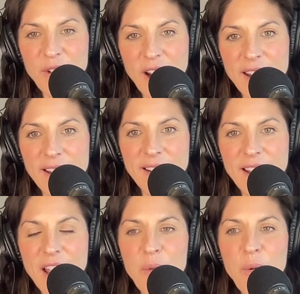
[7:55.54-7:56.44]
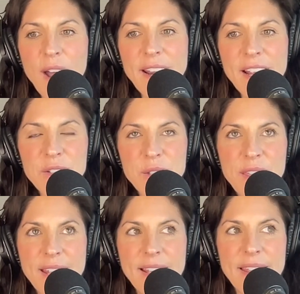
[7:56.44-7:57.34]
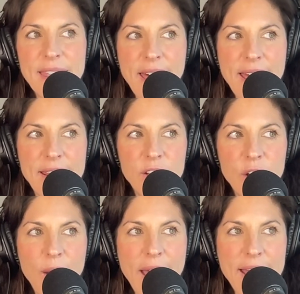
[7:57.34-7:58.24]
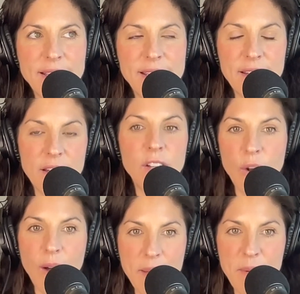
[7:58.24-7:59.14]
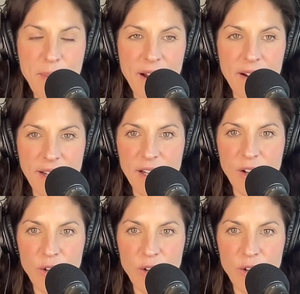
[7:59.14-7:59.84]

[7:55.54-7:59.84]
Right. Well, and I also think that, as, I'm a parent, I know